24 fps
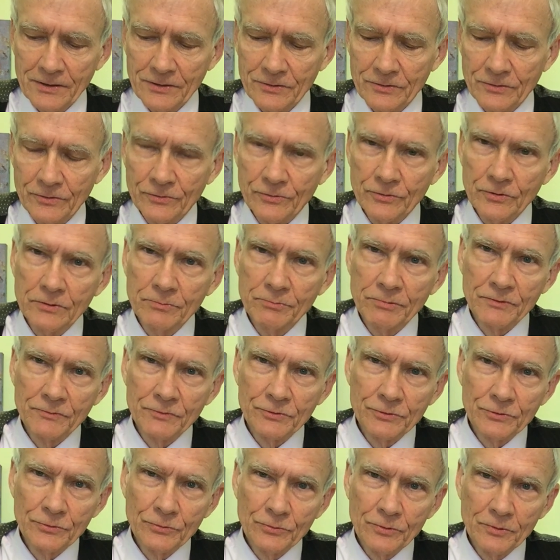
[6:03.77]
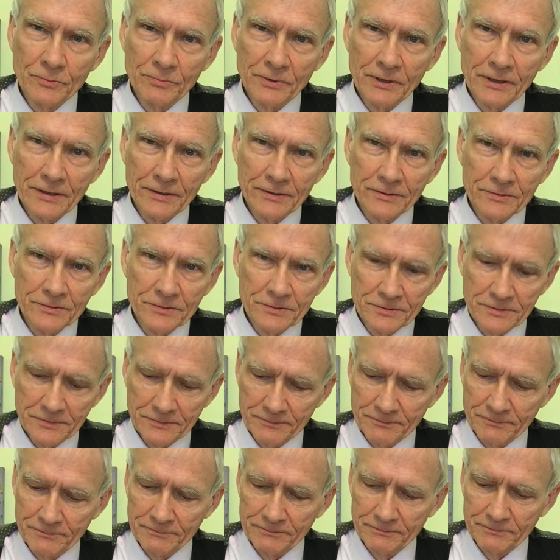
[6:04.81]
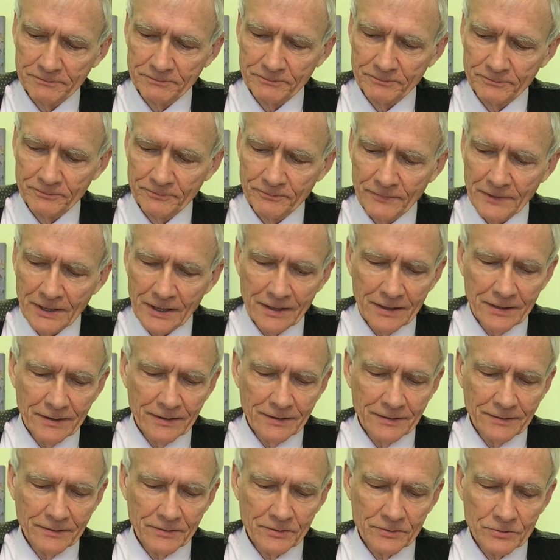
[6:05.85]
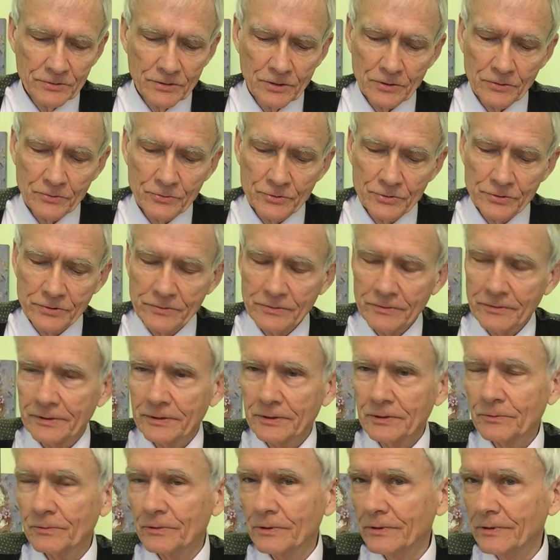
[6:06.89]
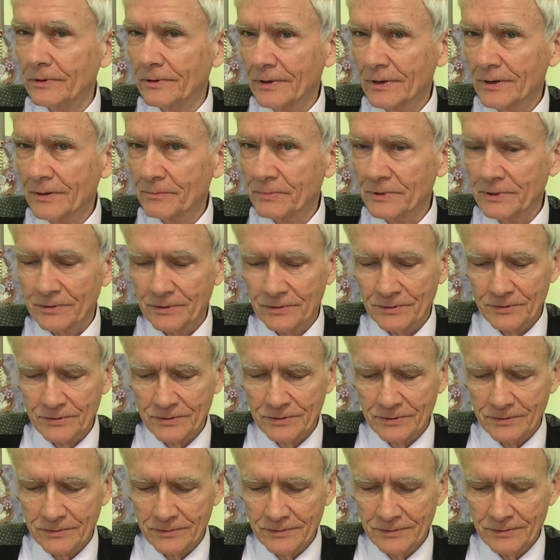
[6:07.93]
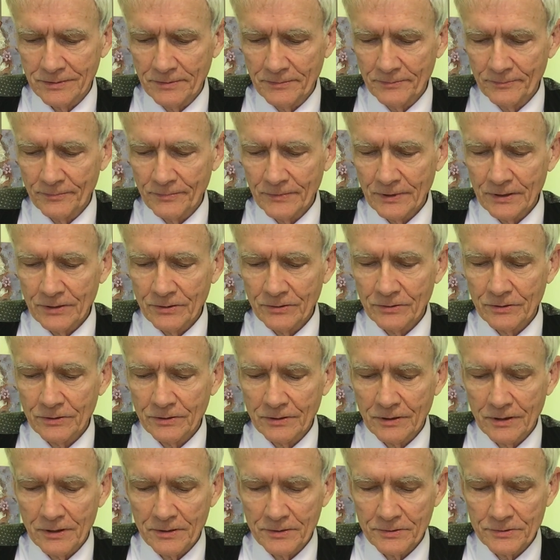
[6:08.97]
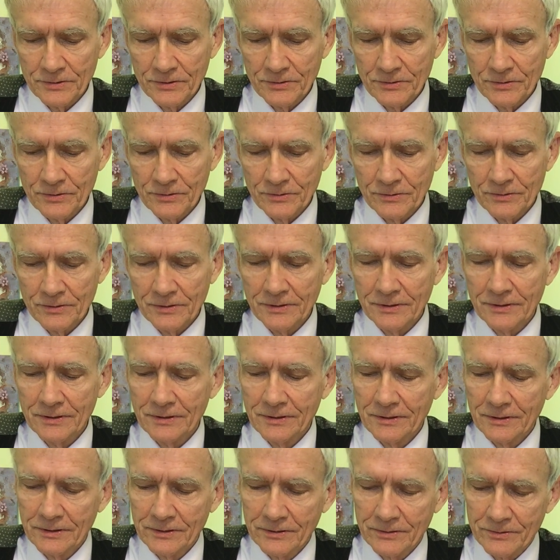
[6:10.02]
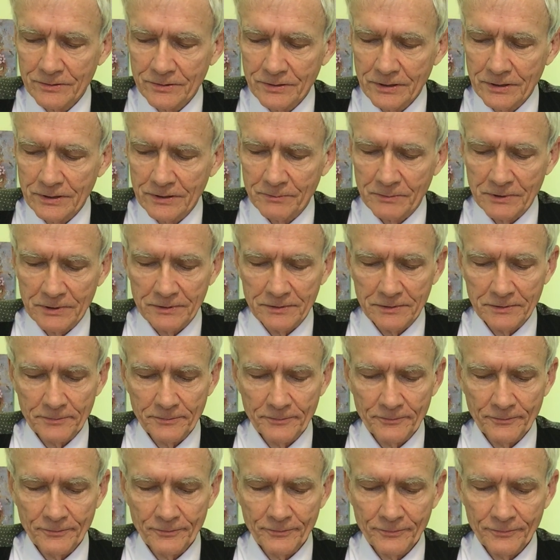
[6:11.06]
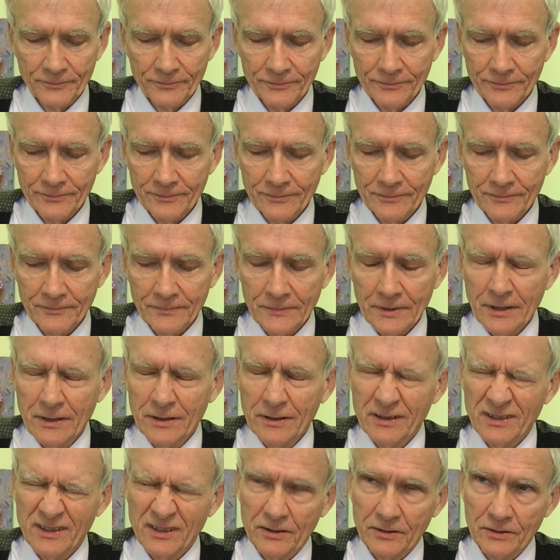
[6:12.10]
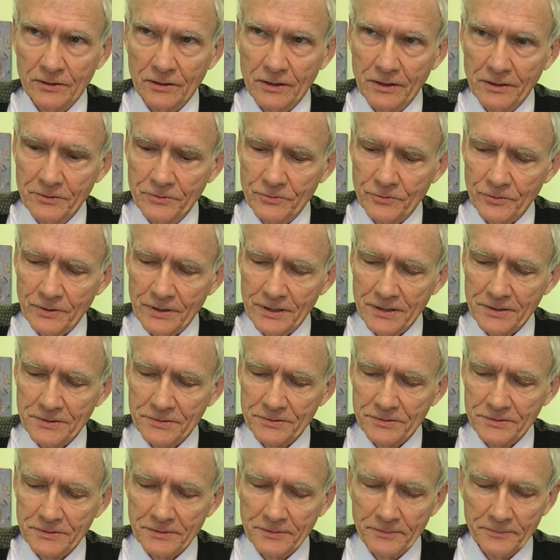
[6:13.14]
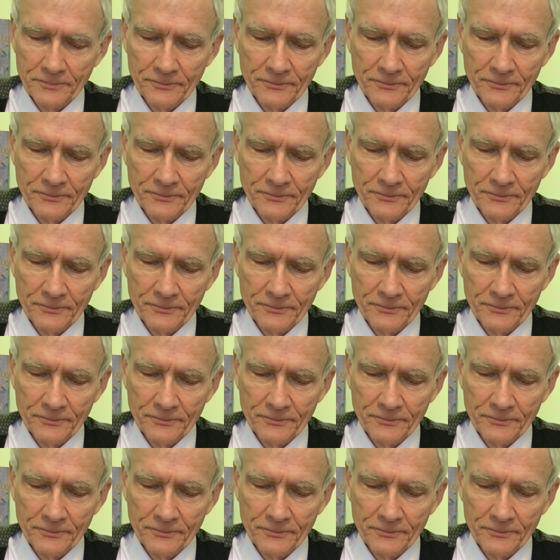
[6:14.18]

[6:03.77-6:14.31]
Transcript: to a group of store buyers, the show generally would not be considered to constitute entertainment. In contrast,